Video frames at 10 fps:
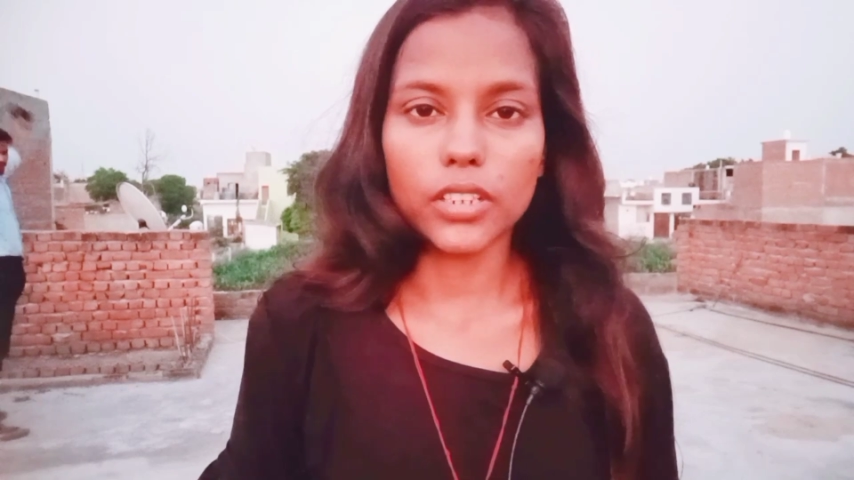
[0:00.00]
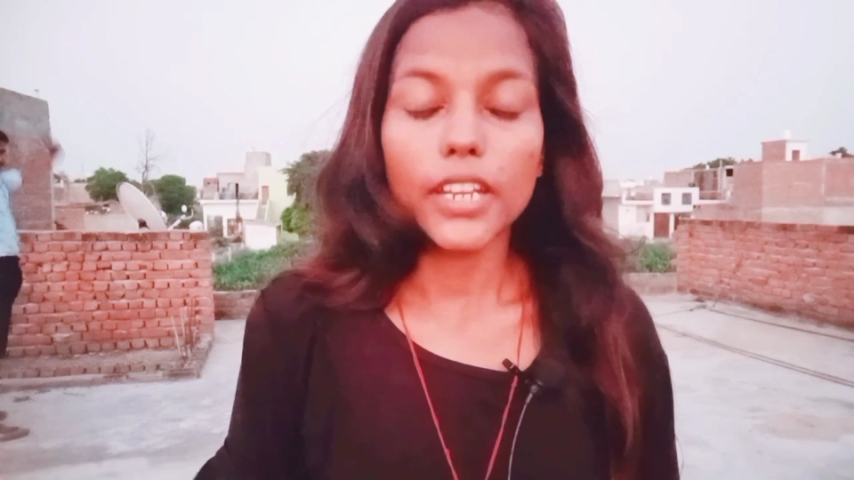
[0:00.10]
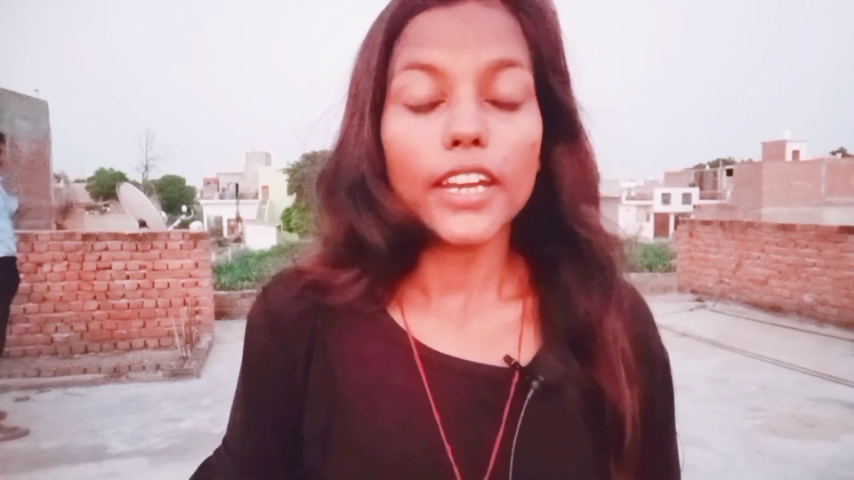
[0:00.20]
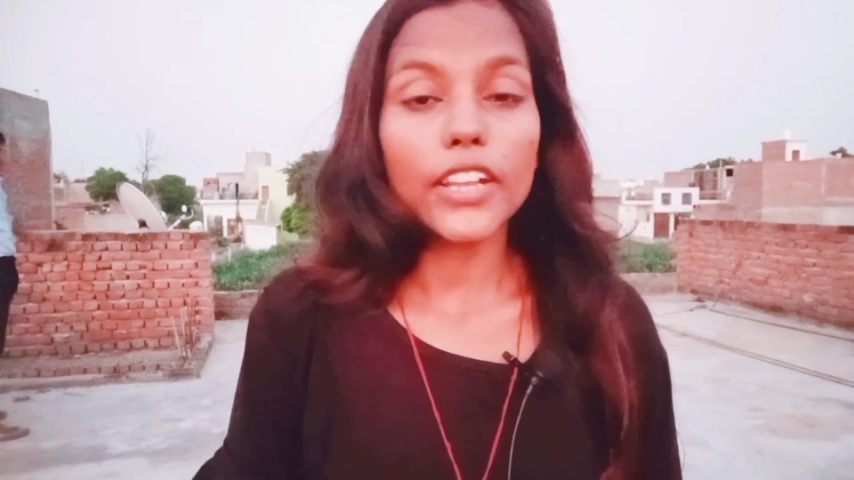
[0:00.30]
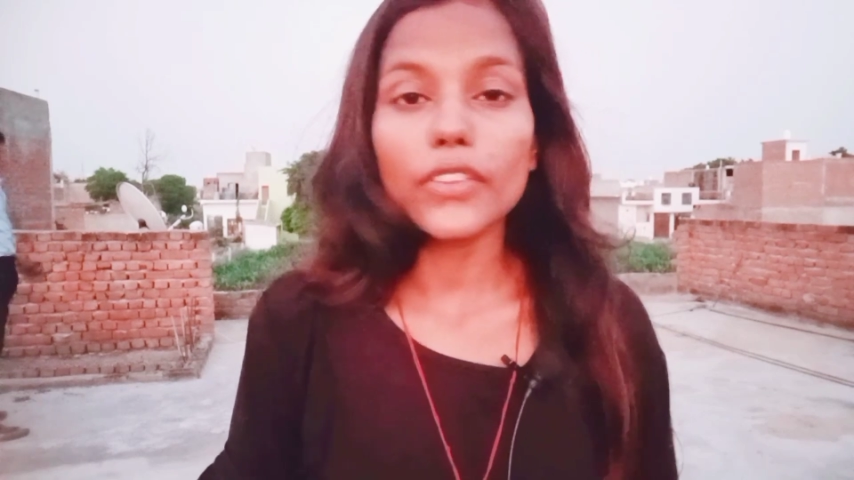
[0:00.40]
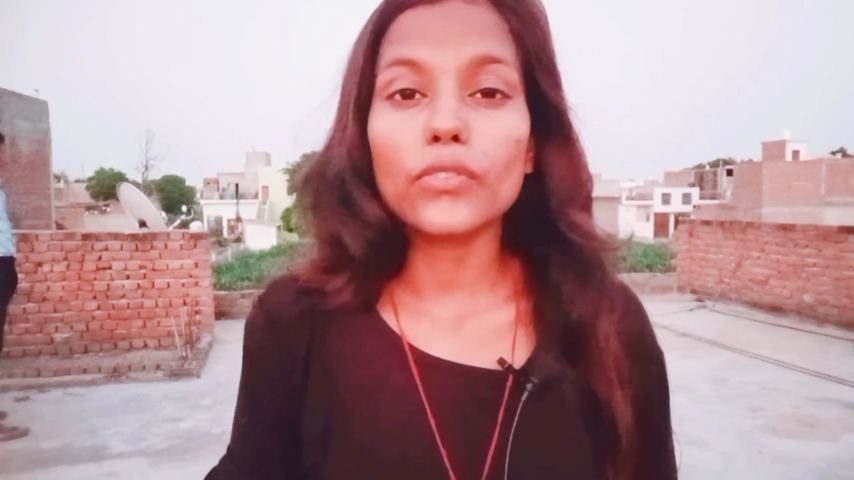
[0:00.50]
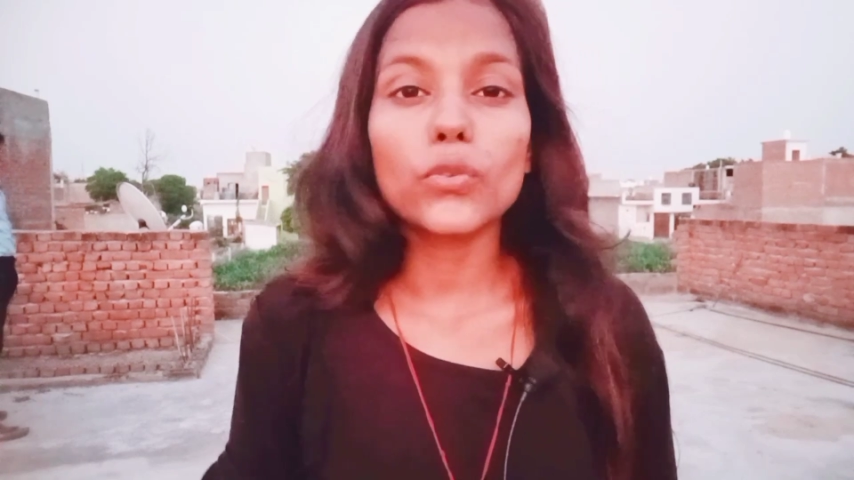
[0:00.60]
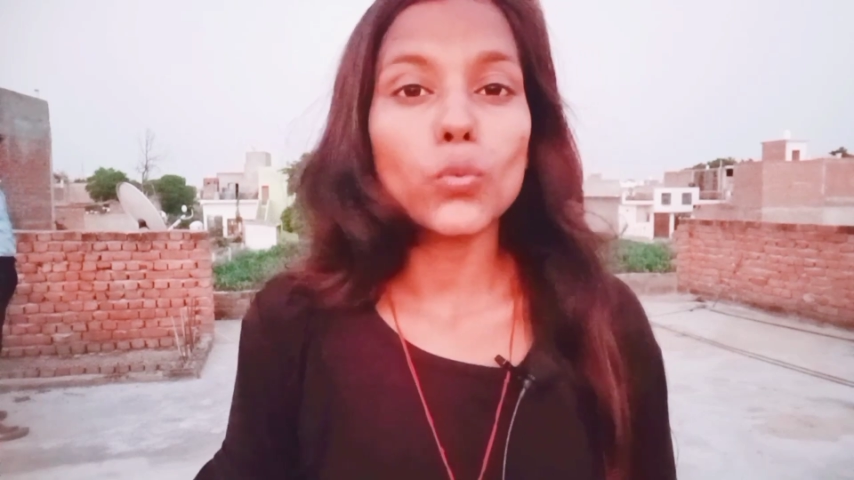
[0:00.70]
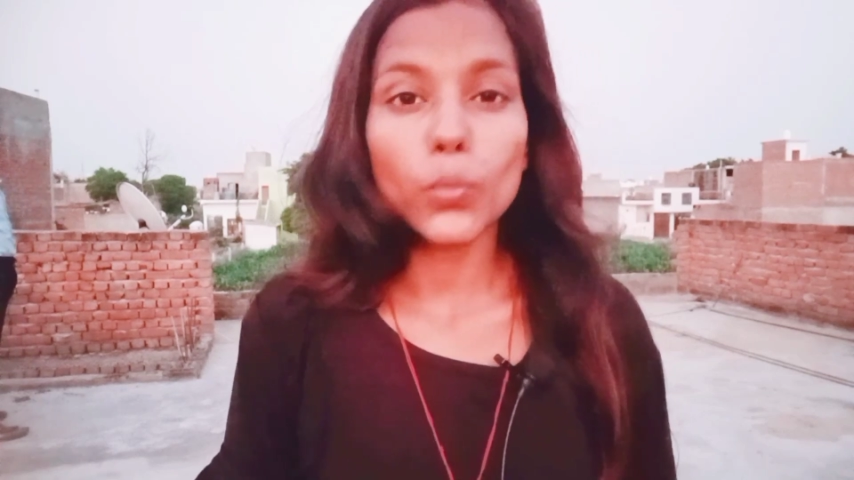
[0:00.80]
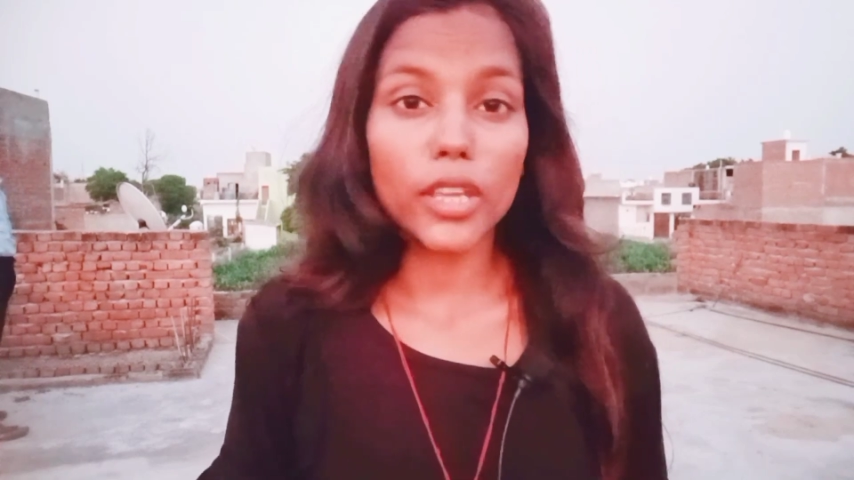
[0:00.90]
It is
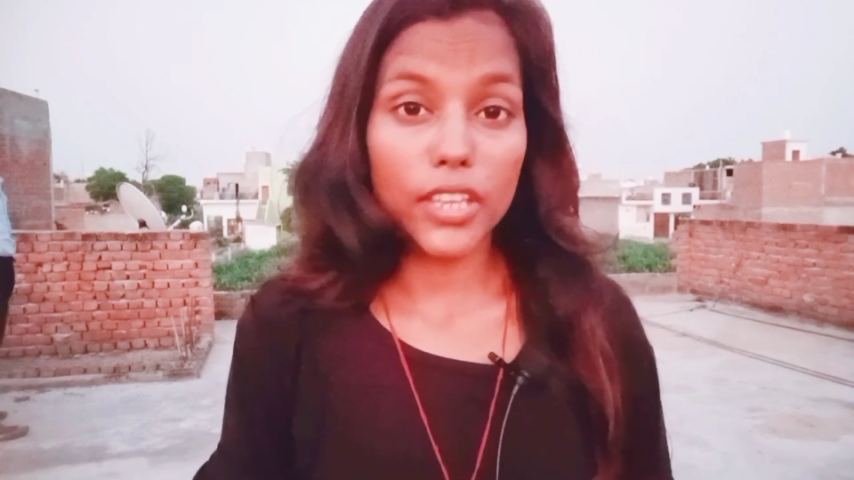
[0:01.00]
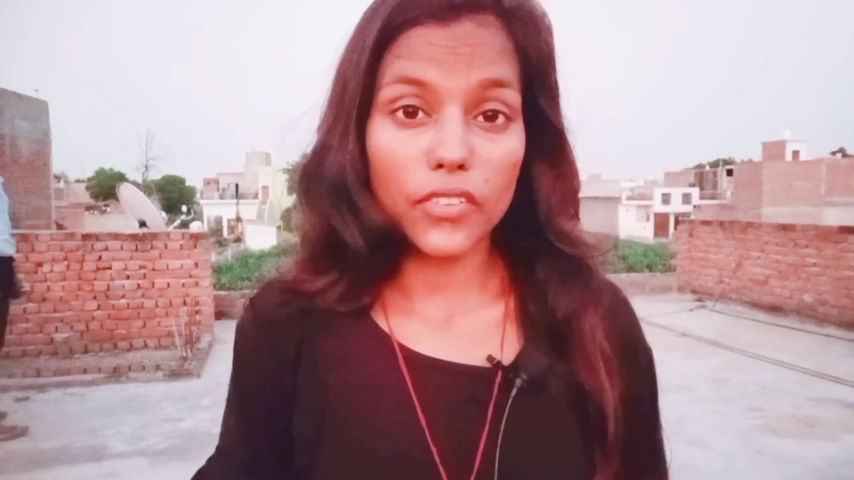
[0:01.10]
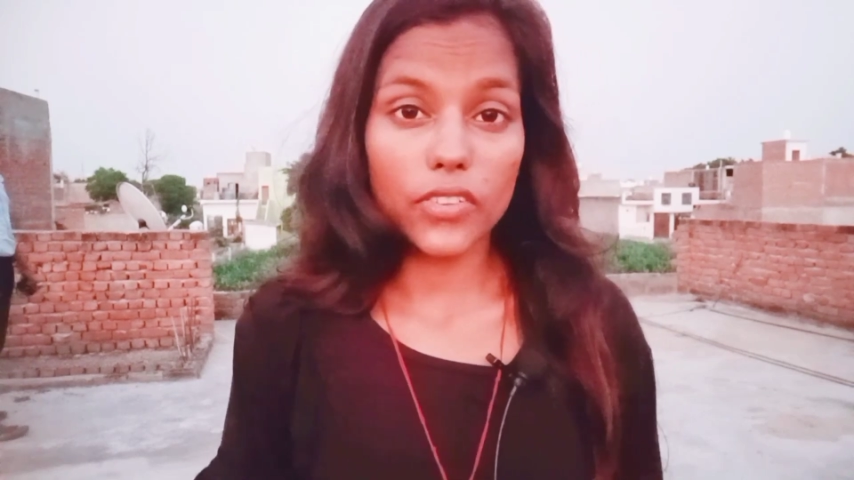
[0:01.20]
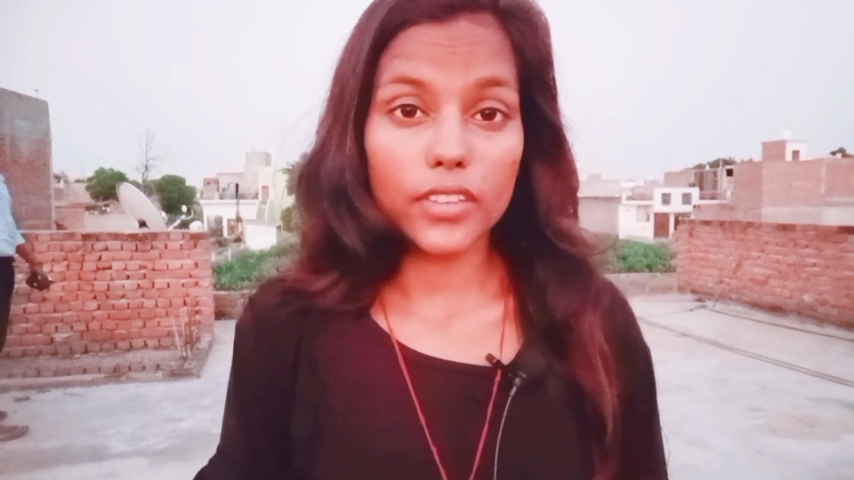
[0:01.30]
super easy.